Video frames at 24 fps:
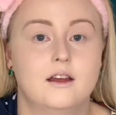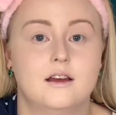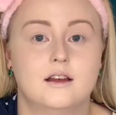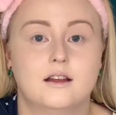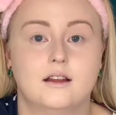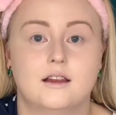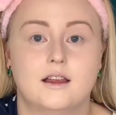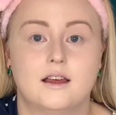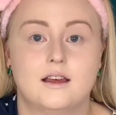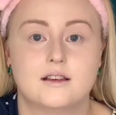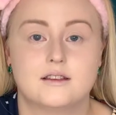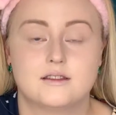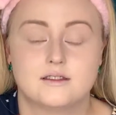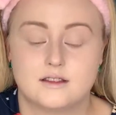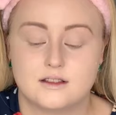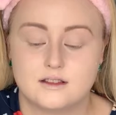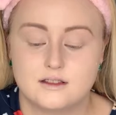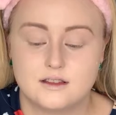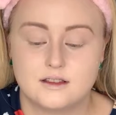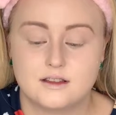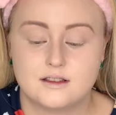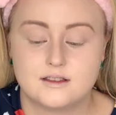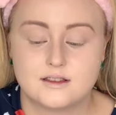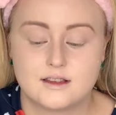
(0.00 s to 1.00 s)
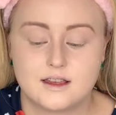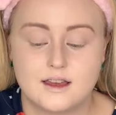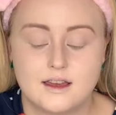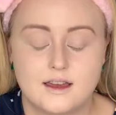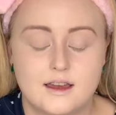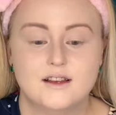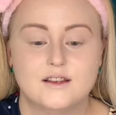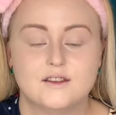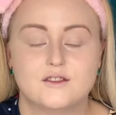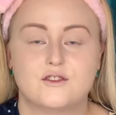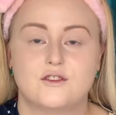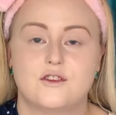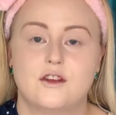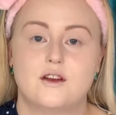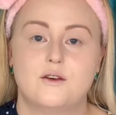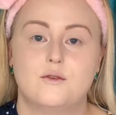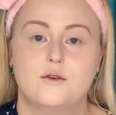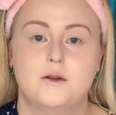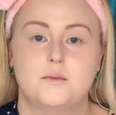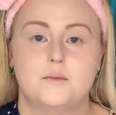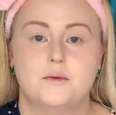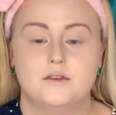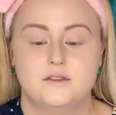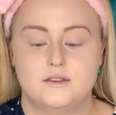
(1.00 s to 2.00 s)
lasts on the skin. So now I'm
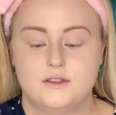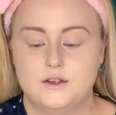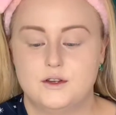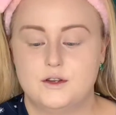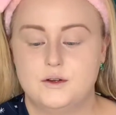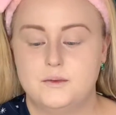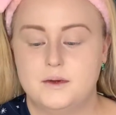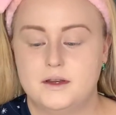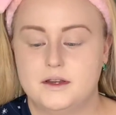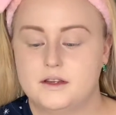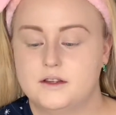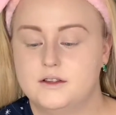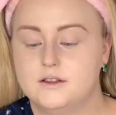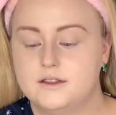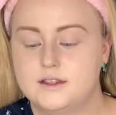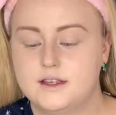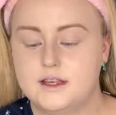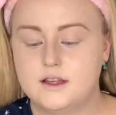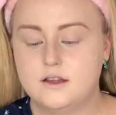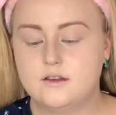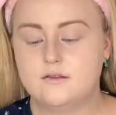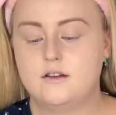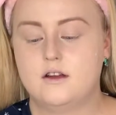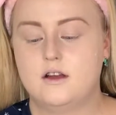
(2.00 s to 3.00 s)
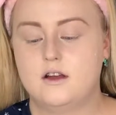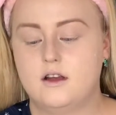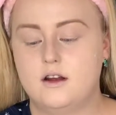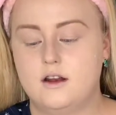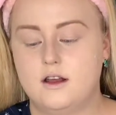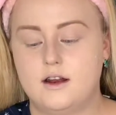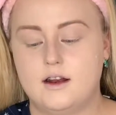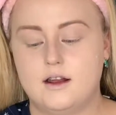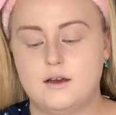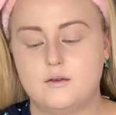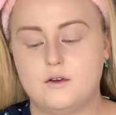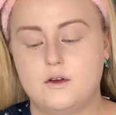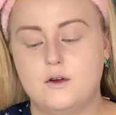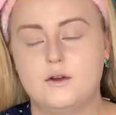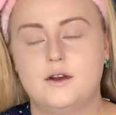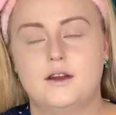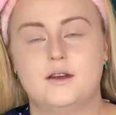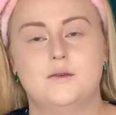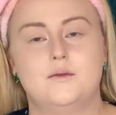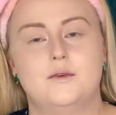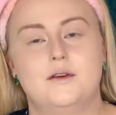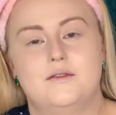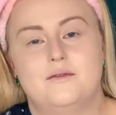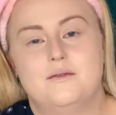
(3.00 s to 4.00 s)
going to put some concealer on, and I'm going
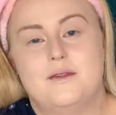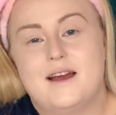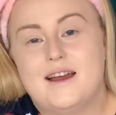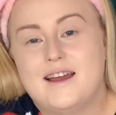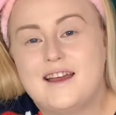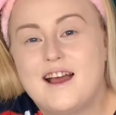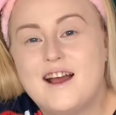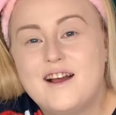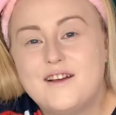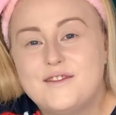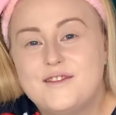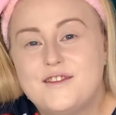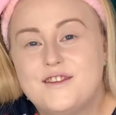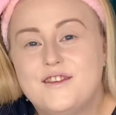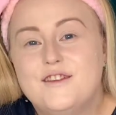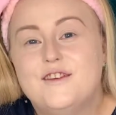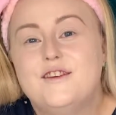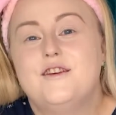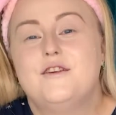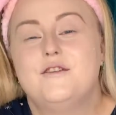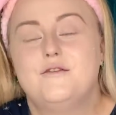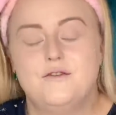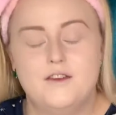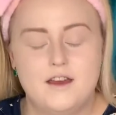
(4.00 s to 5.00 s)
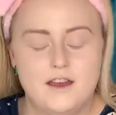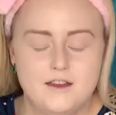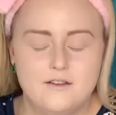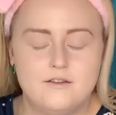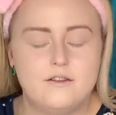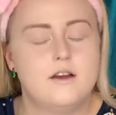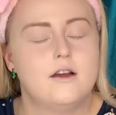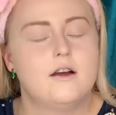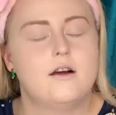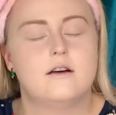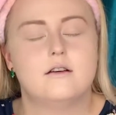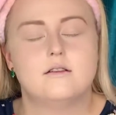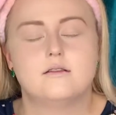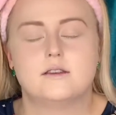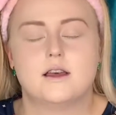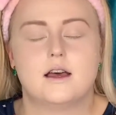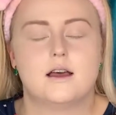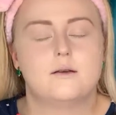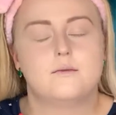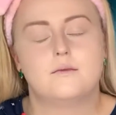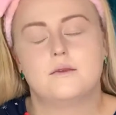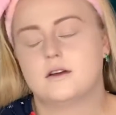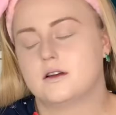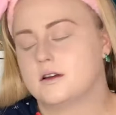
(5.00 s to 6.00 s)
in with my absolute favourite
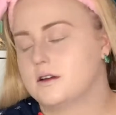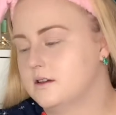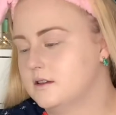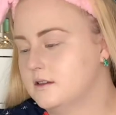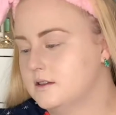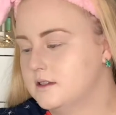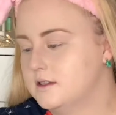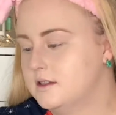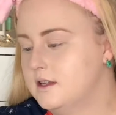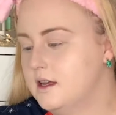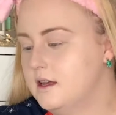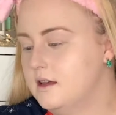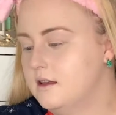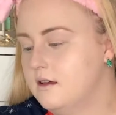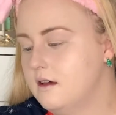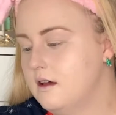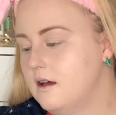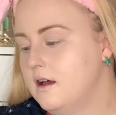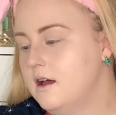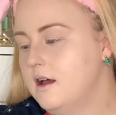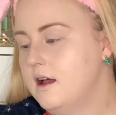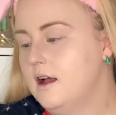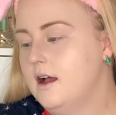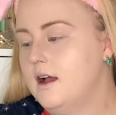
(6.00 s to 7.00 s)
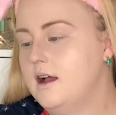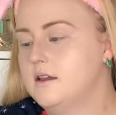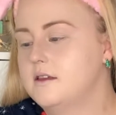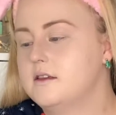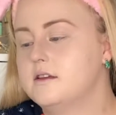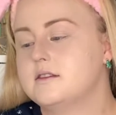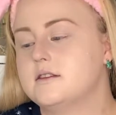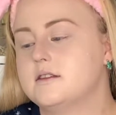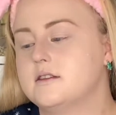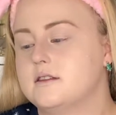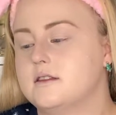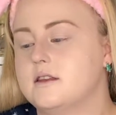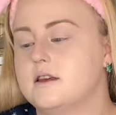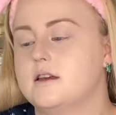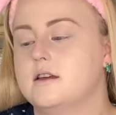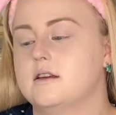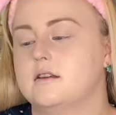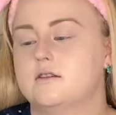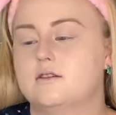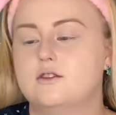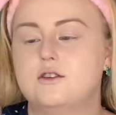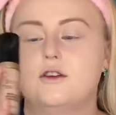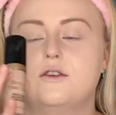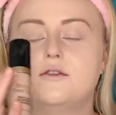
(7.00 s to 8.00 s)
all-time concealer, and this is the
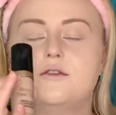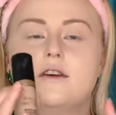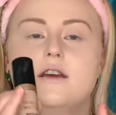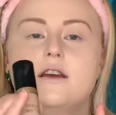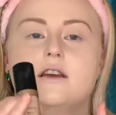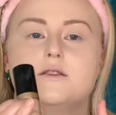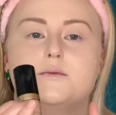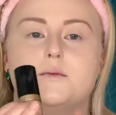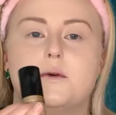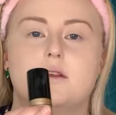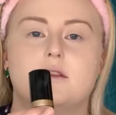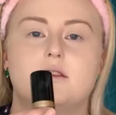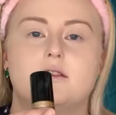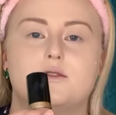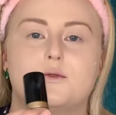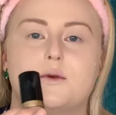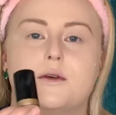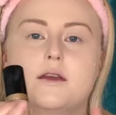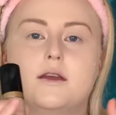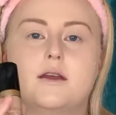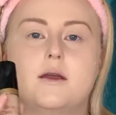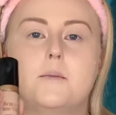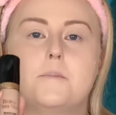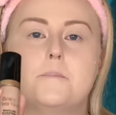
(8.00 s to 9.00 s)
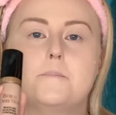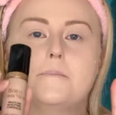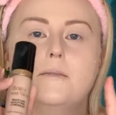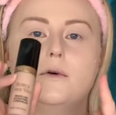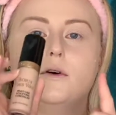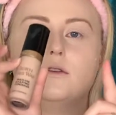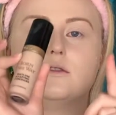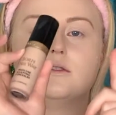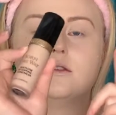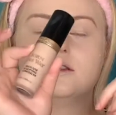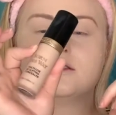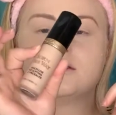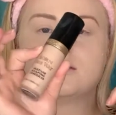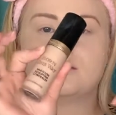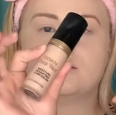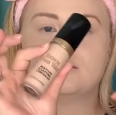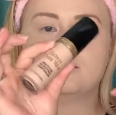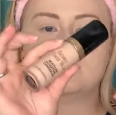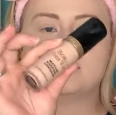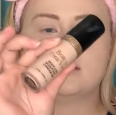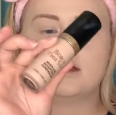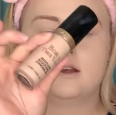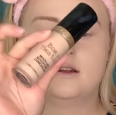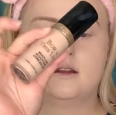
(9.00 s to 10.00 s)
Too Faced Born This Way Multi
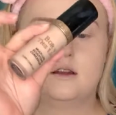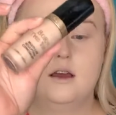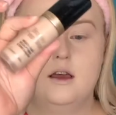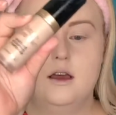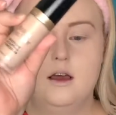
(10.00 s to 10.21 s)
Sculpting